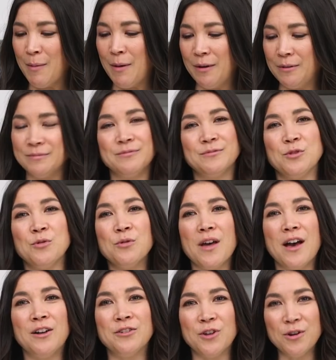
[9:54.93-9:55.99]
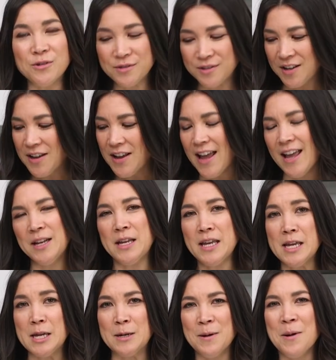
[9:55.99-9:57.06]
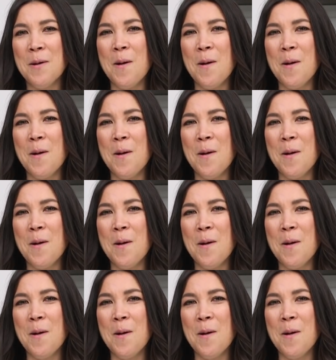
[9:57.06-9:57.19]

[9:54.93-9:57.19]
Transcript: about who the hell knows and eat.